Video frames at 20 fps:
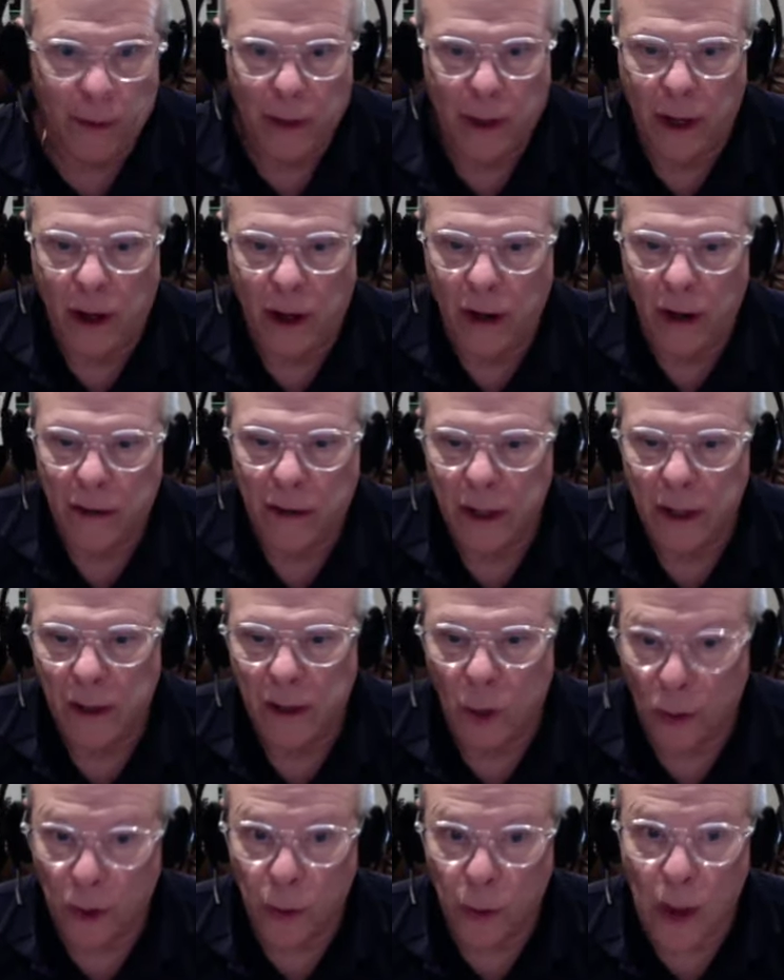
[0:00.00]
You know,
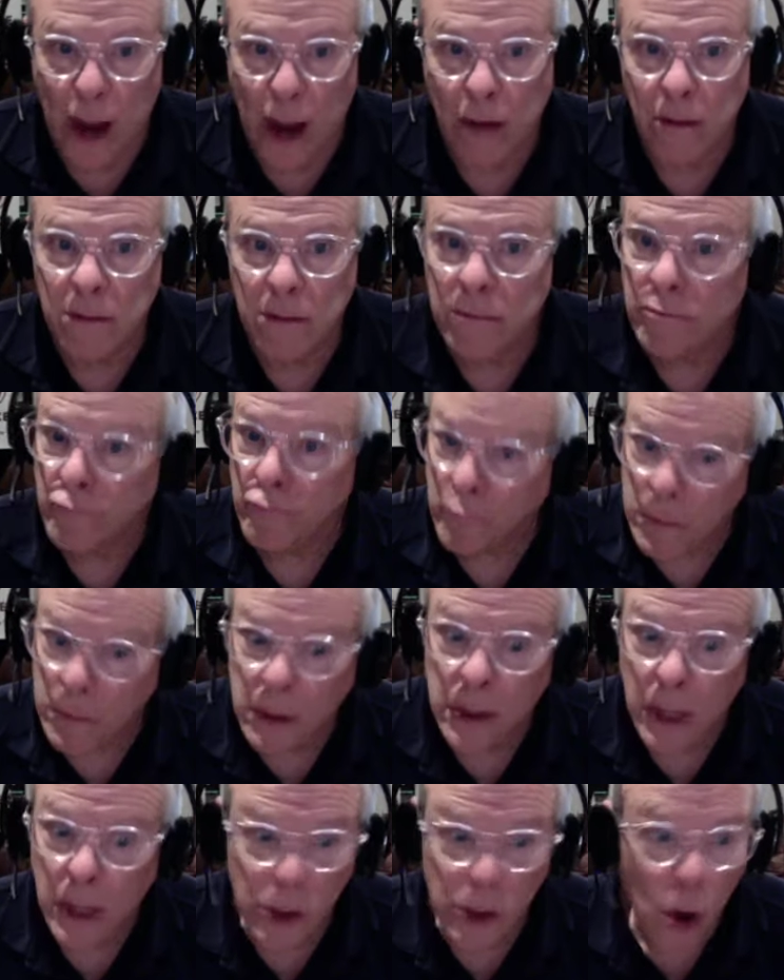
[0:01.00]
on the ground,
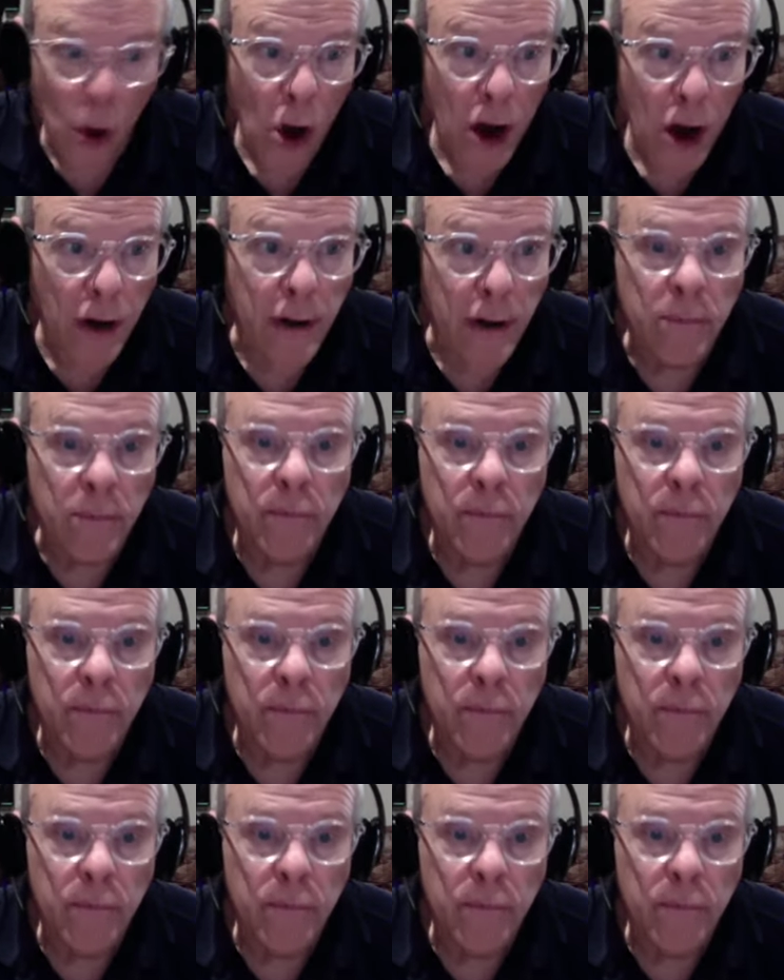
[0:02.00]
it's hard.